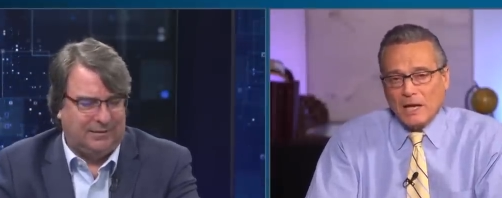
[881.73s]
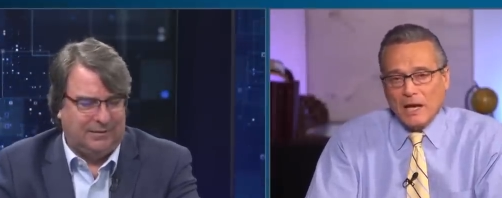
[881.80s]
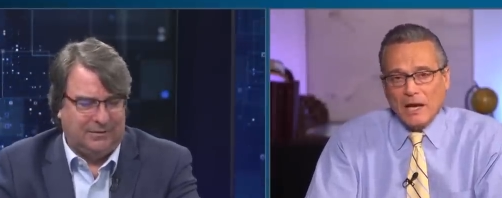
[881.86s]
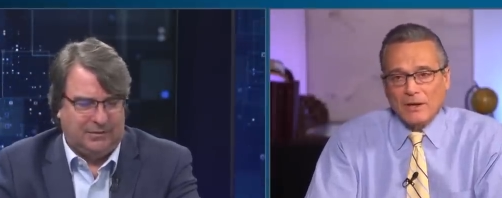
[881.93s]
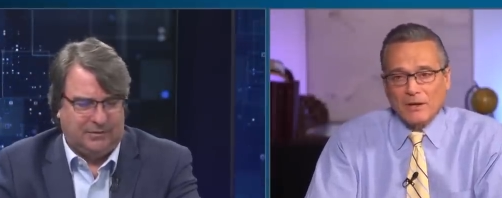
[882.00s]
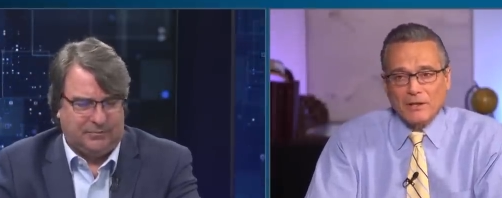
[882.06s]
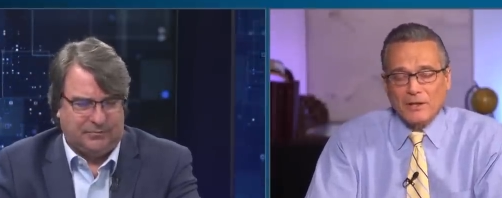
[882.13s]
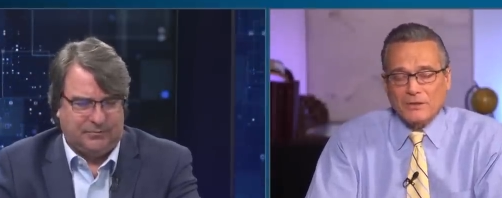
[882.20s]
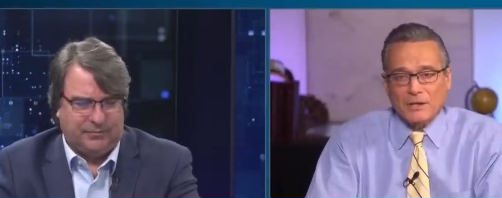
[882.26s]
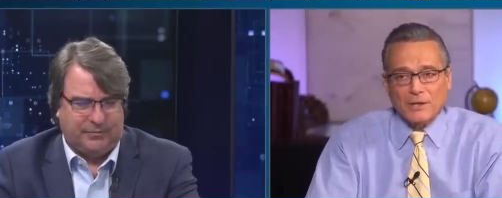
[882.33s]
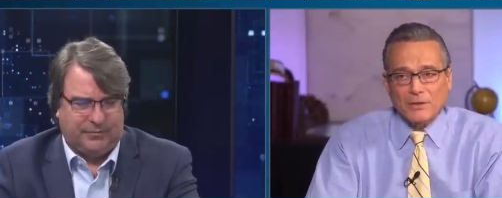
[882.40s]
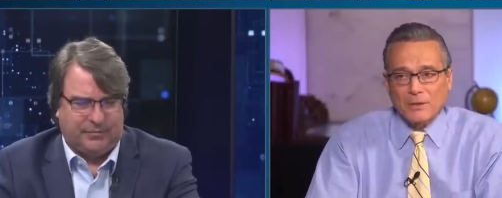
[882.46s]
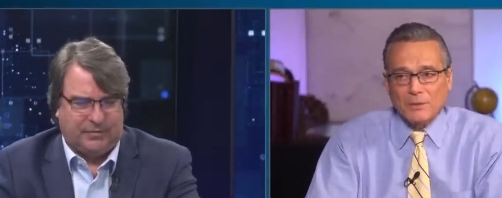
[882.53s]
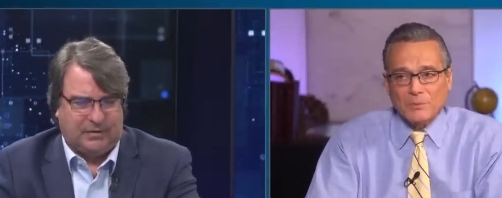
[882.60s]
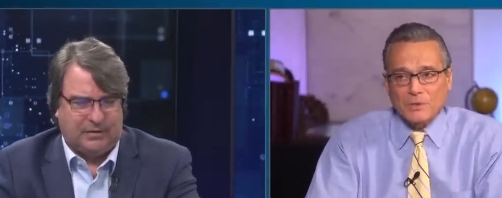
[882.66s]
Speaker 1: high on
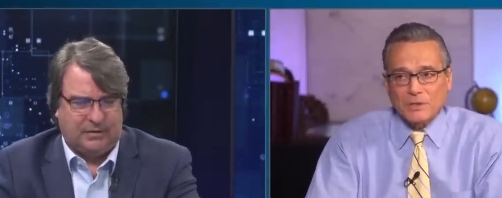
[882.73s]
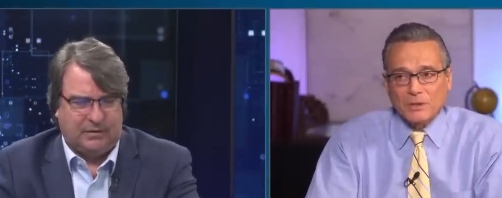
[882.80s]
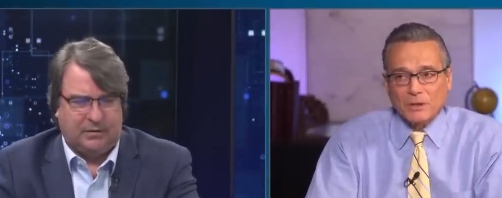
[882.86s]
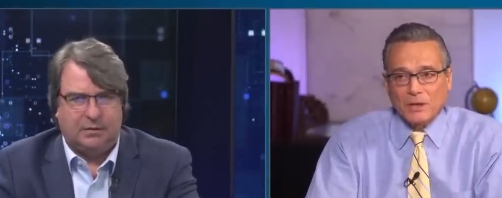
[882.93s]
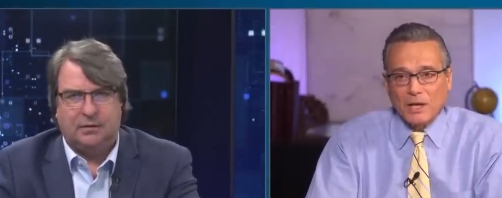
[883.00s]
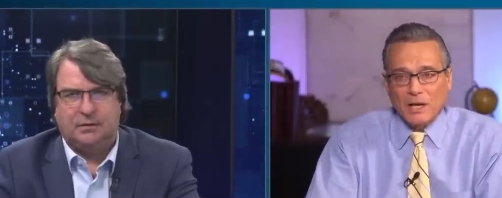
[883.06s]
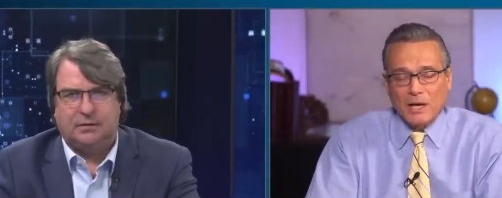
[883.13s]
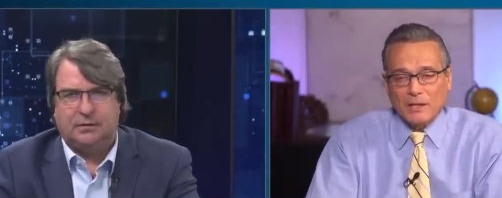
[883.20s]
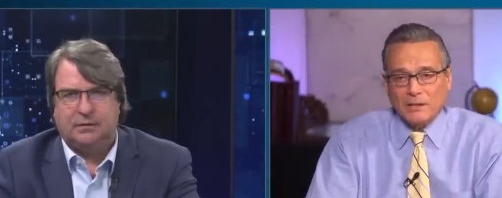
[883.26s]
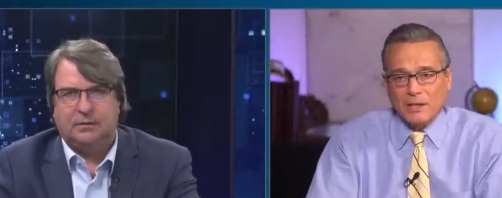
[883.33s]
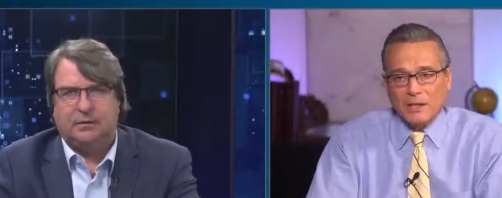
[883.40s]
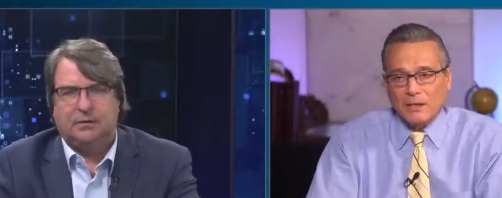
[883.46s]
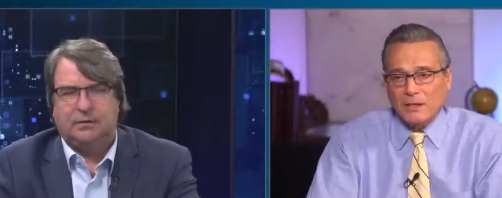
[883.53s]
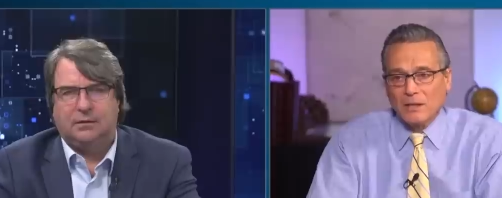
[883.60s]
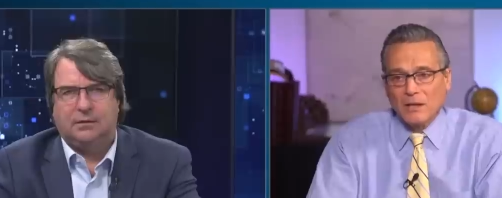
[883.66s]
Ethereum still. I, I,
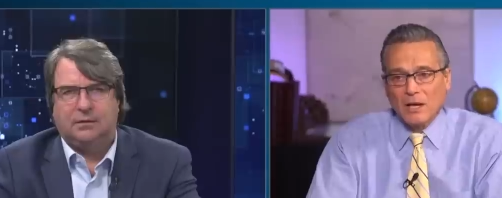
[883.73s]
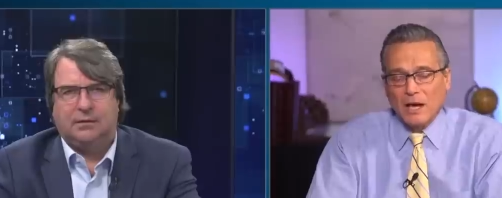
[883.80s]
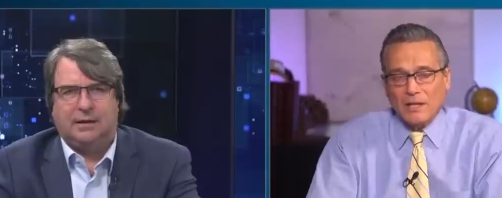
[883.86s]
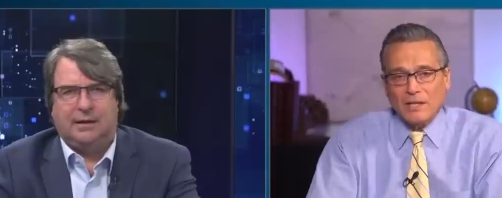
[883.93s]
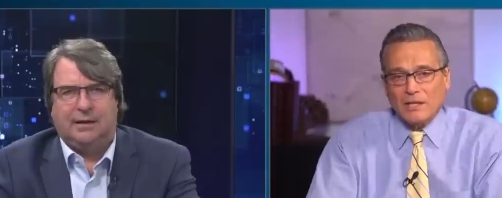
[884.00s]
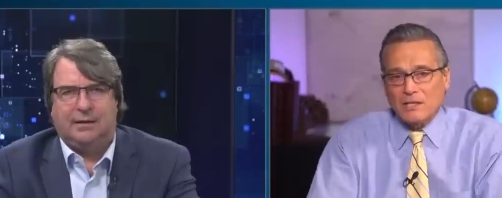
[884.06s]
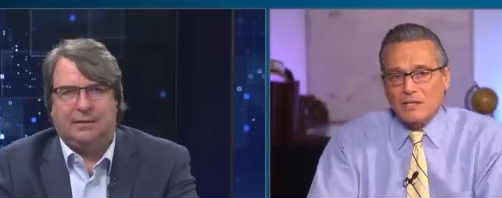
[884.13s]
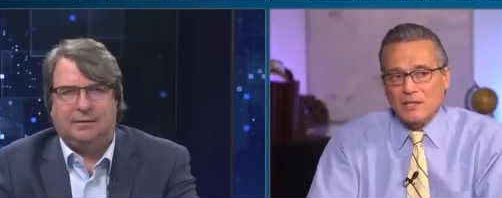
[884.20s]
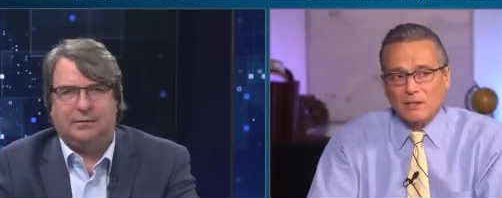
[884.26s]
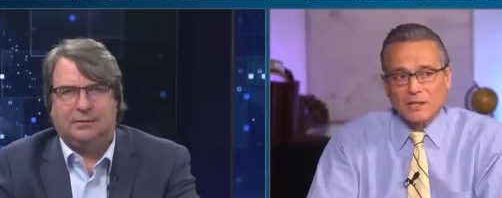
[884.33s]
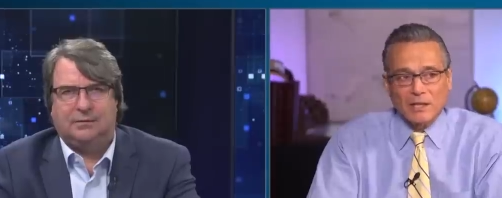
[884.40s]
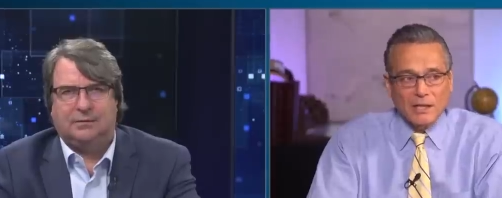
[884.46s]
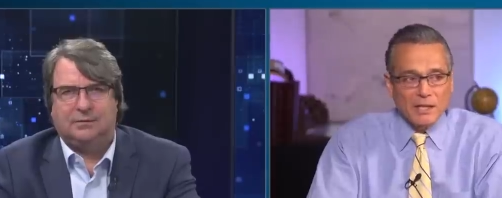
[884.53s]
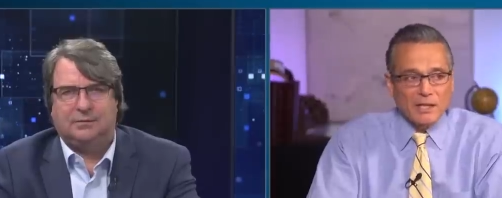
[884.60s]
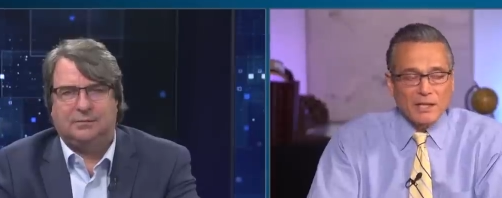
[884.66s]
think I think
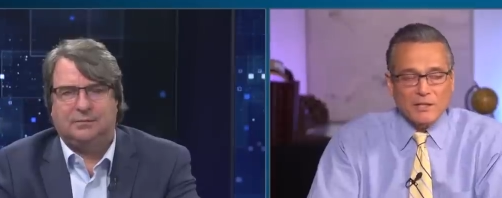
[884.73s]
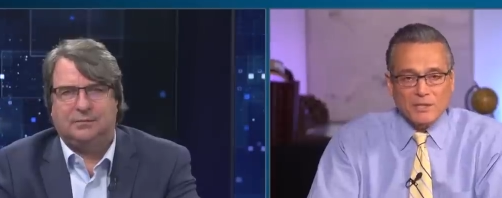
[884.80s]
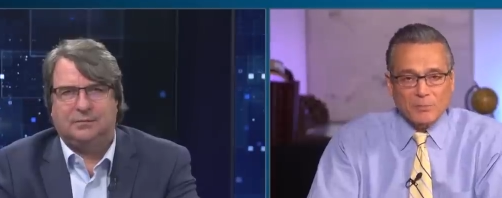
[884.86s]
Solidity as a